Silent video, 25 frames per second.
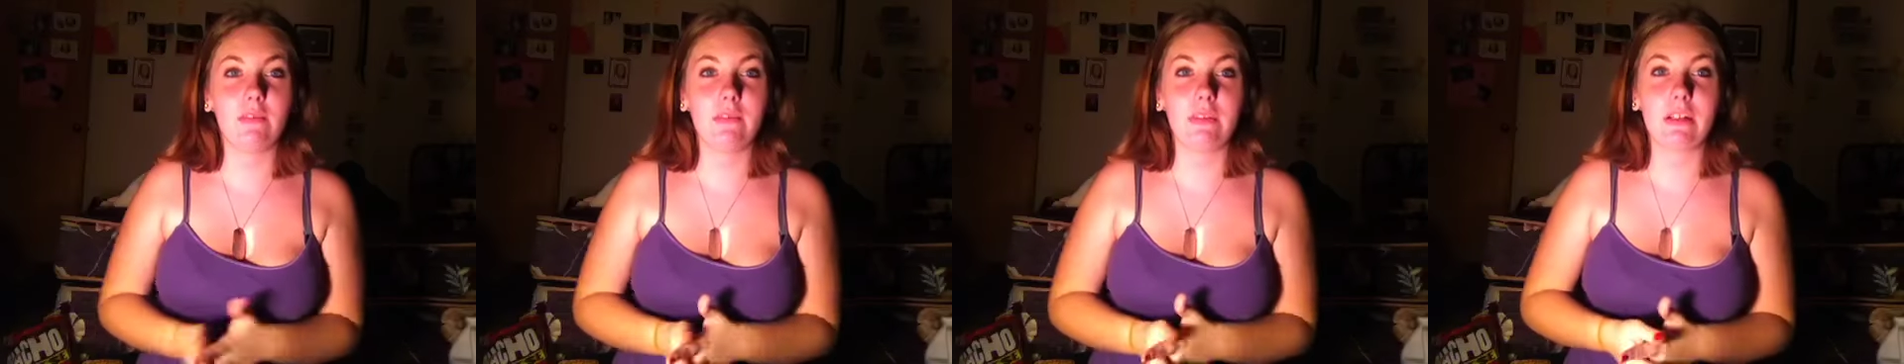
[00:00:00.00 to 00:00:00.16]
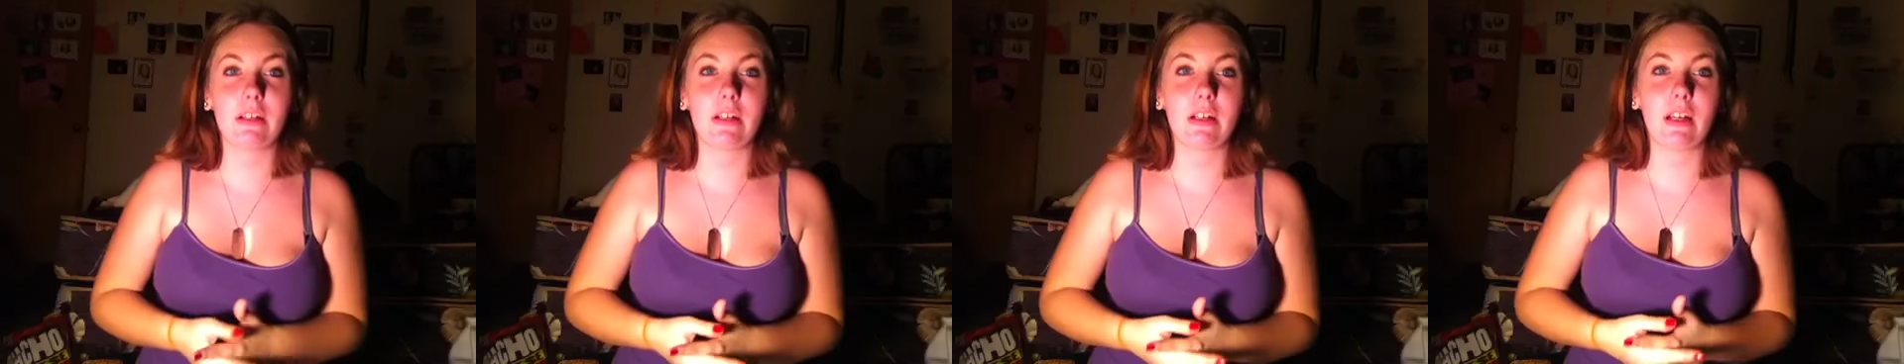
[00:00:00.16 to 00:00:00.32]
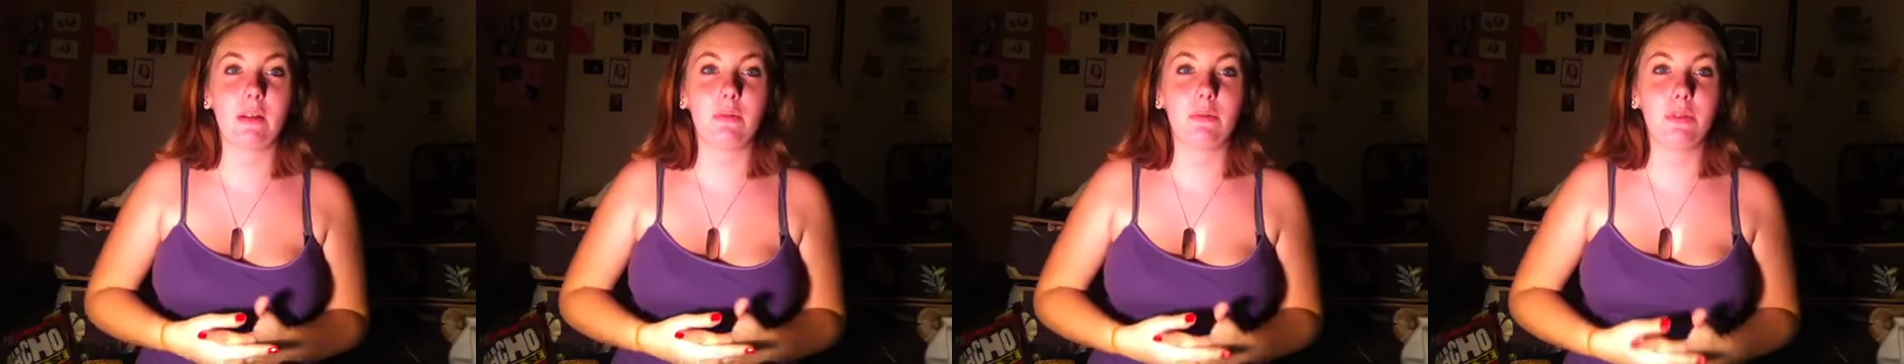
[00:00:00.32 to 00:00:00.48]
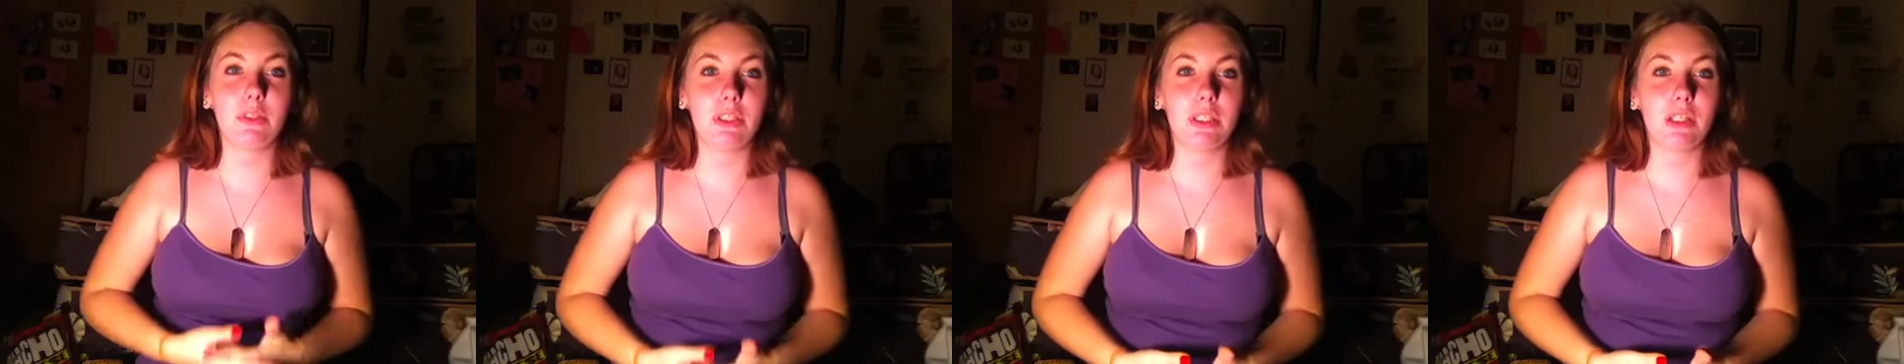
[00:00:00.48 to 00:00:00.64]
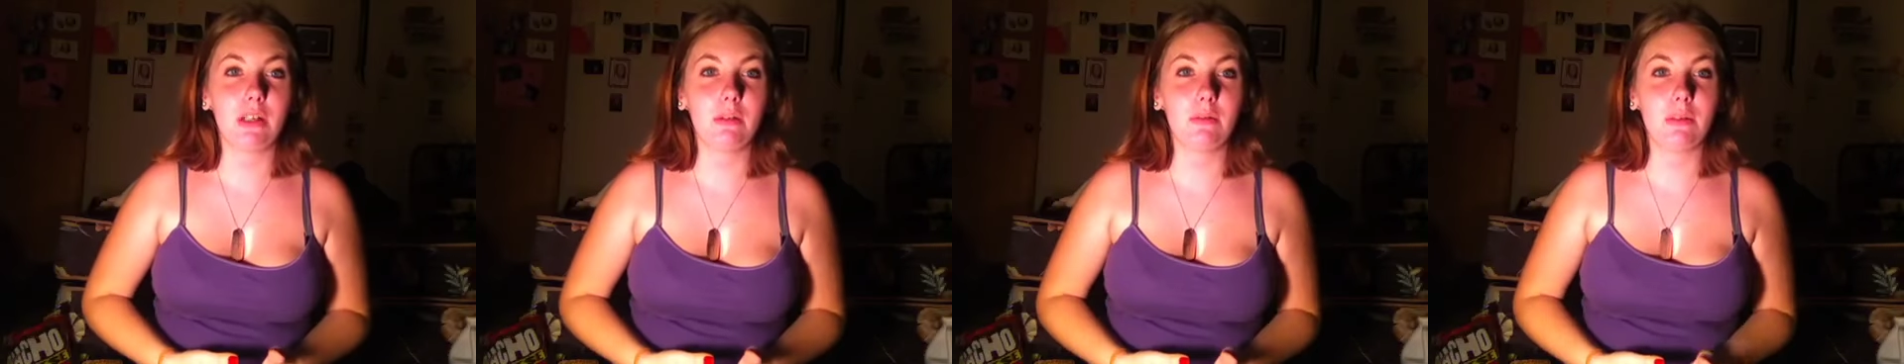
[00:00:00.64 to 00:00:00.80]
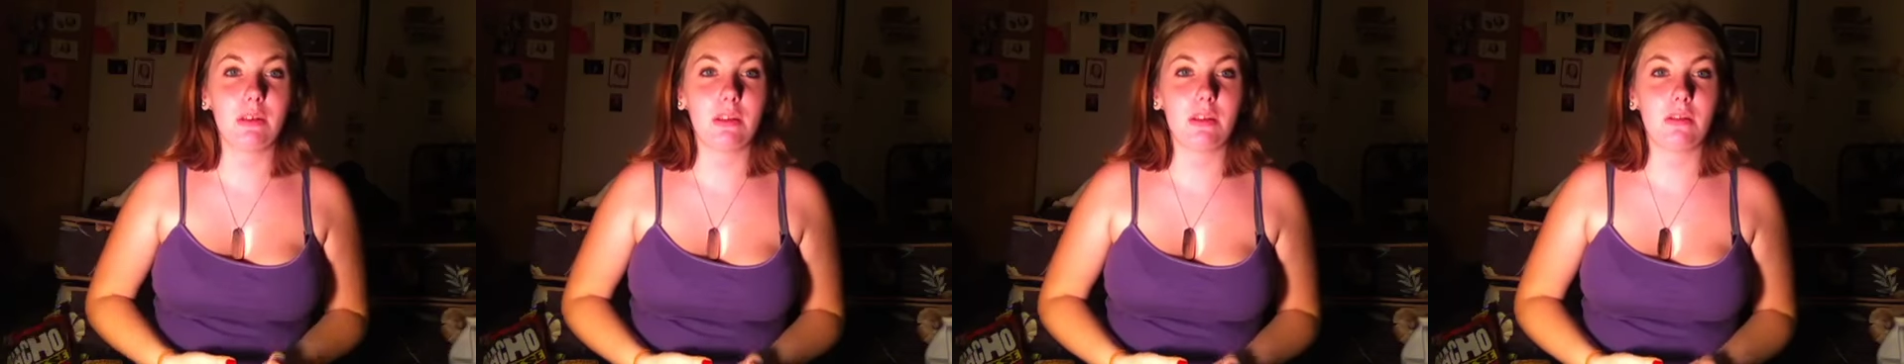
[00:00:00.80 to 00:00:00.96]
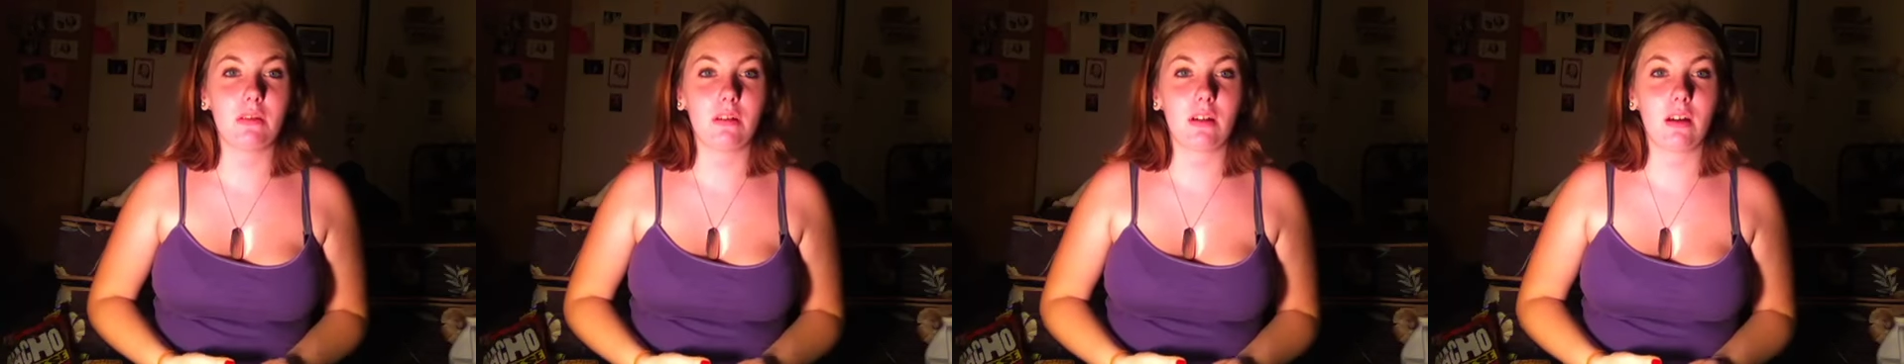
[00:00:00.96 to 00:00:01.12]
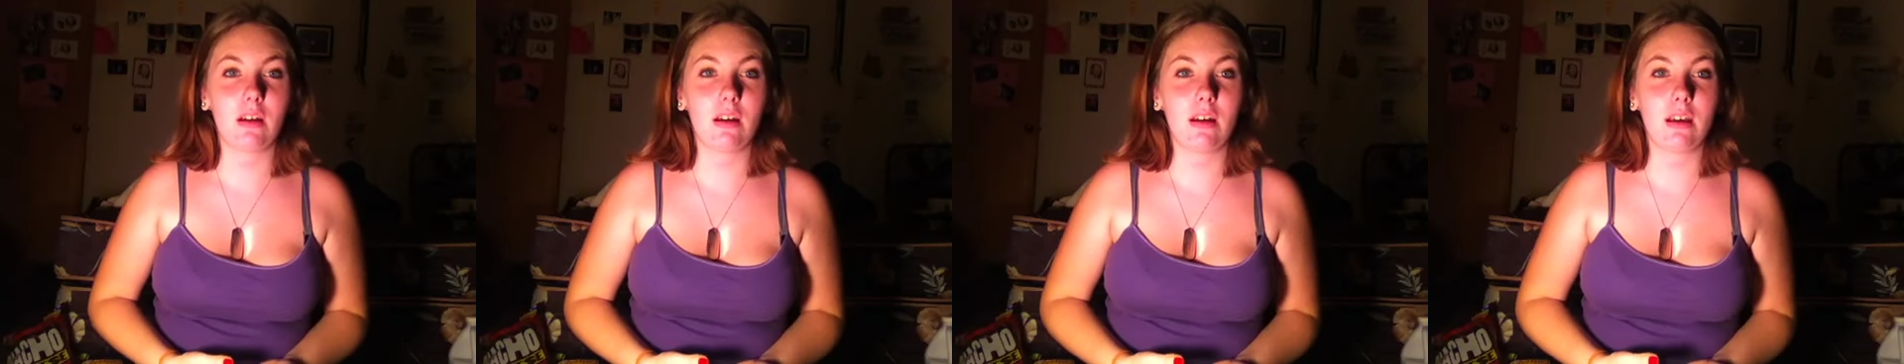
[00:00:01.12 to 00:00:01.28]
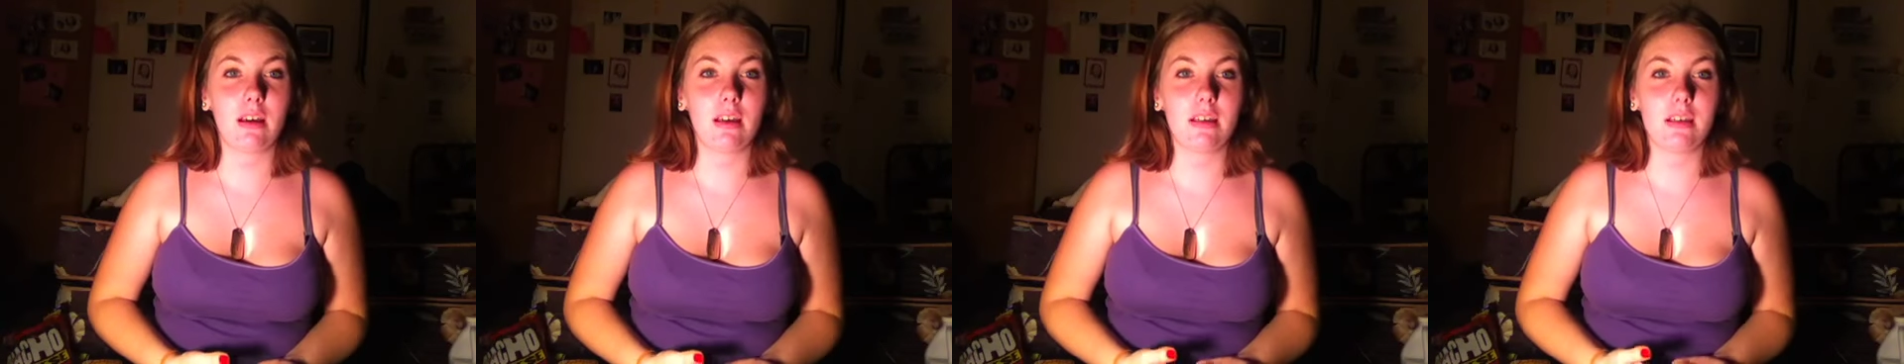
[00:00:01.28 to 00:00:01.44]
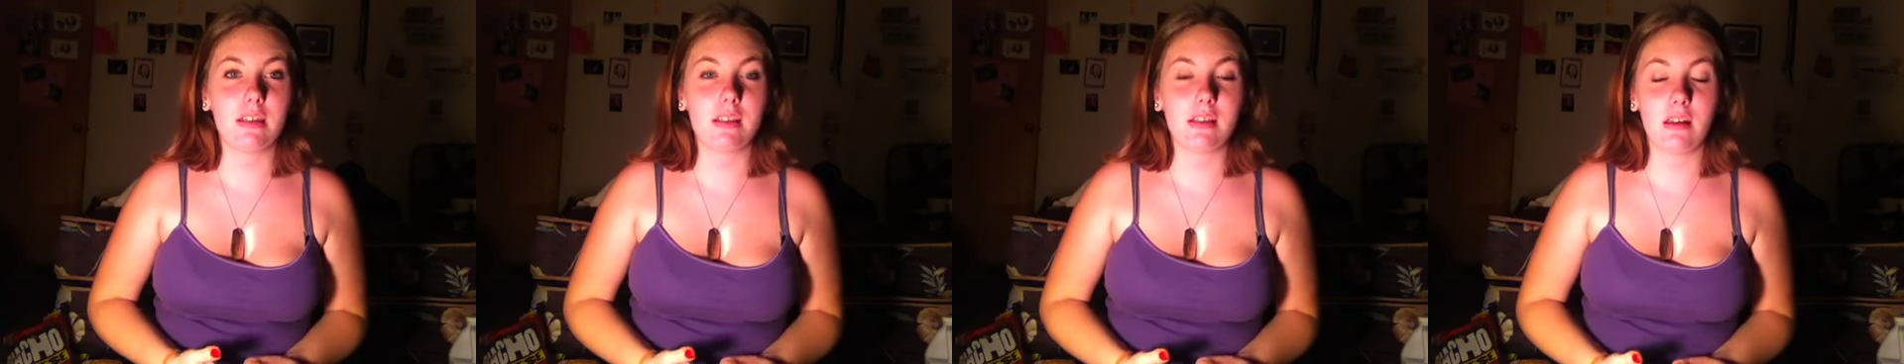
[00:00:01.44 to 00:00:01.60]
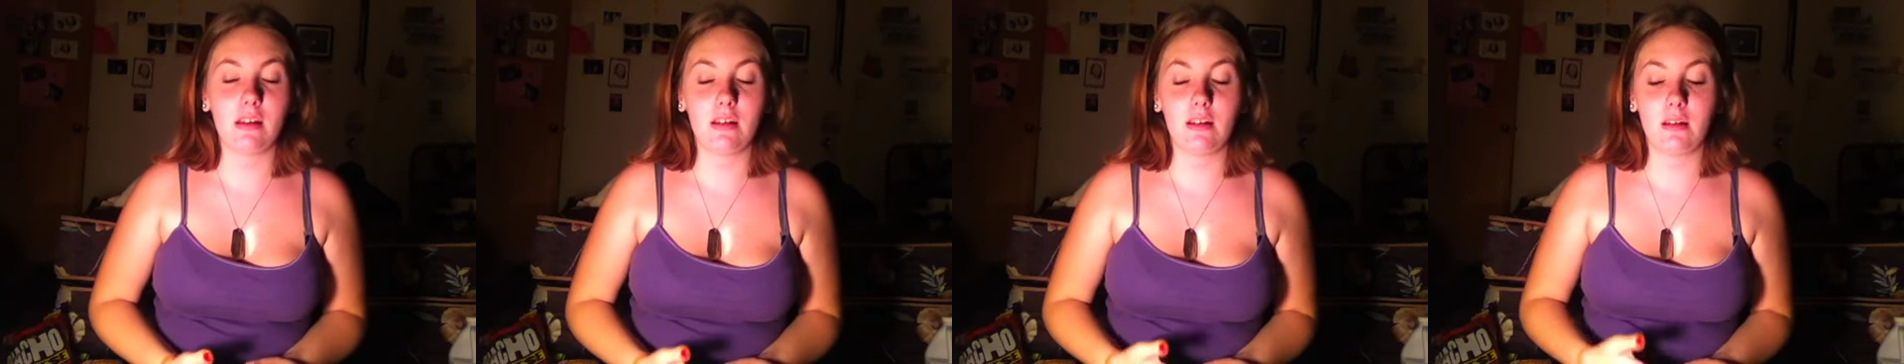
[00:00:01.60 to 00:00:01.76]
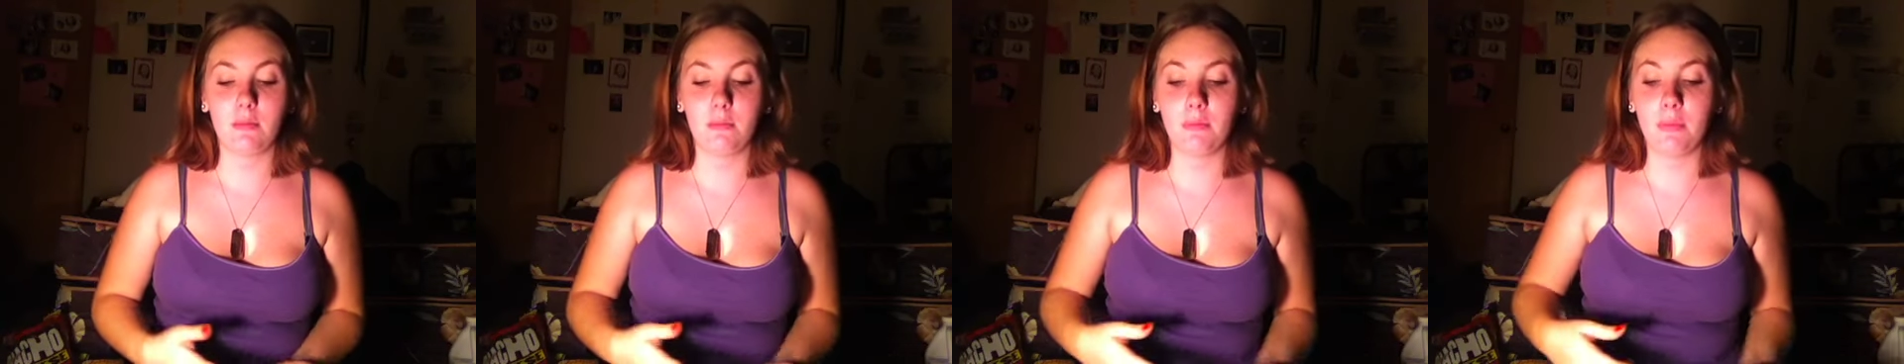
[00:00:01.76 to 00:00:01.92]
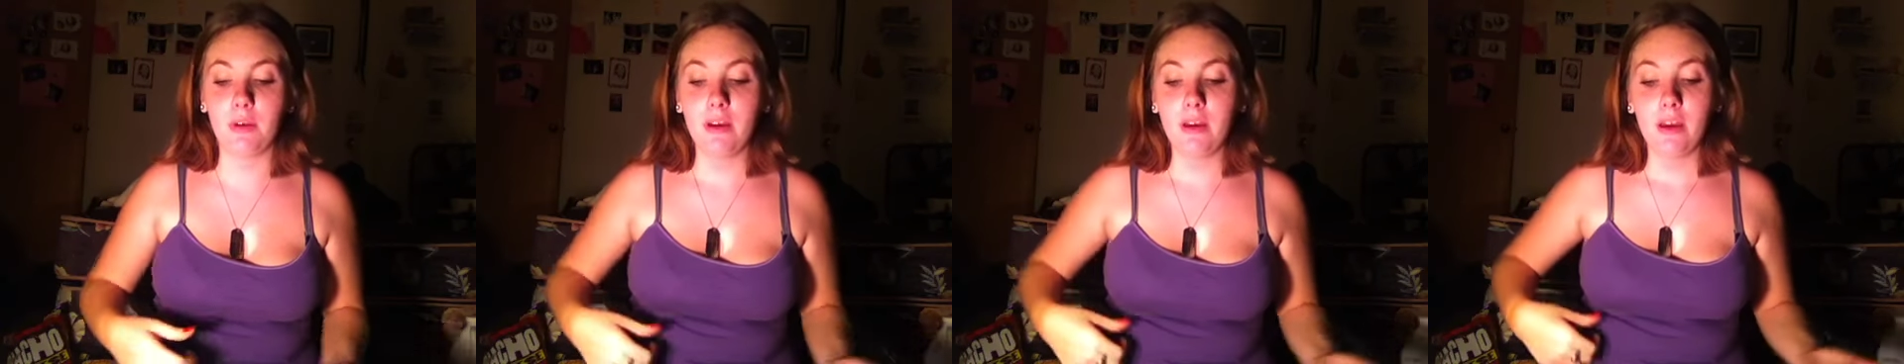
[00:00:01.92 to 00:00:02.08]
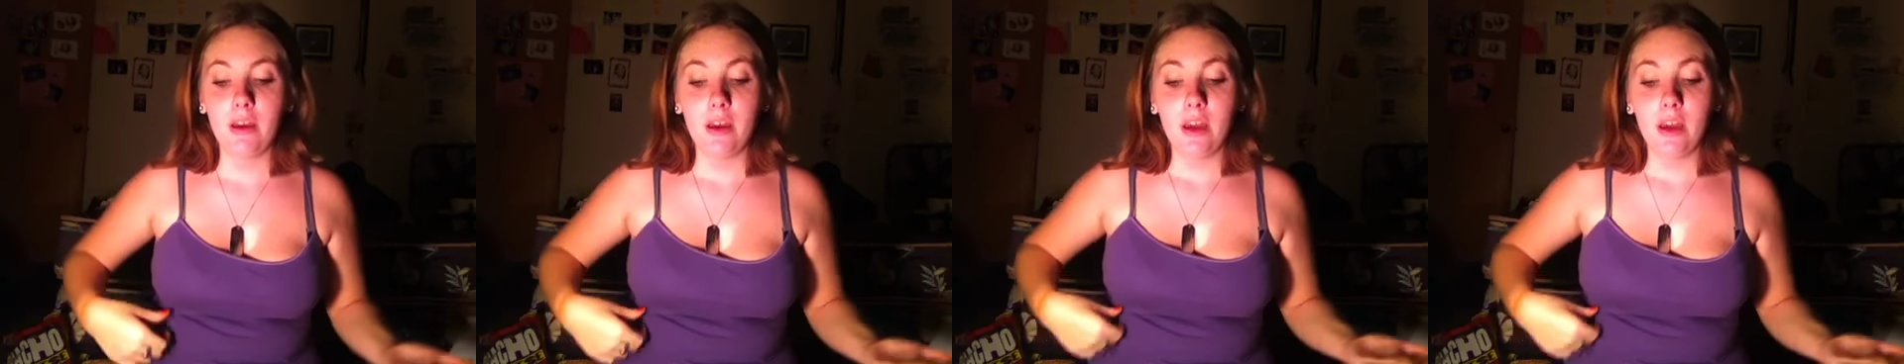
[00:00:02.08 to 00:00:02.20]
figured I would share with you guys. Um,